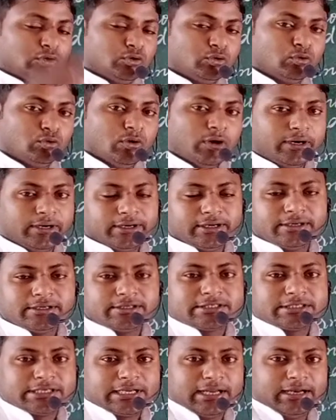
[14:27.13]
to
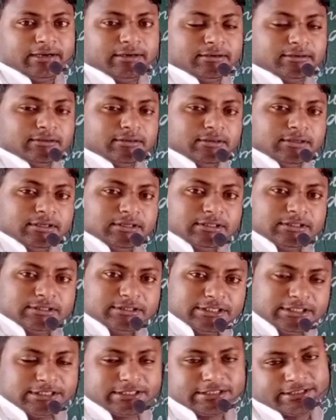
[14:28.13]
understand
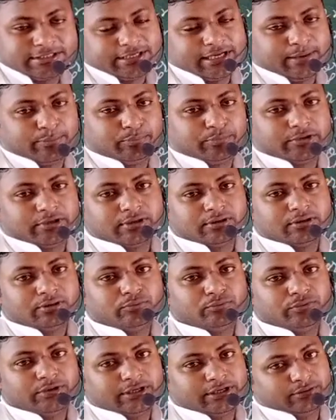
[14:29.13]
this
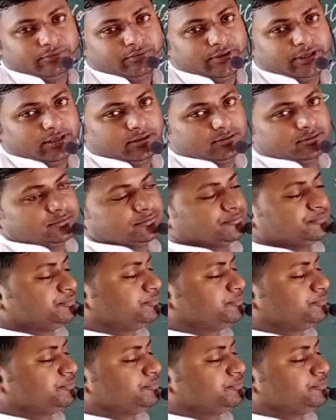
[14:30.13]
chapter very well.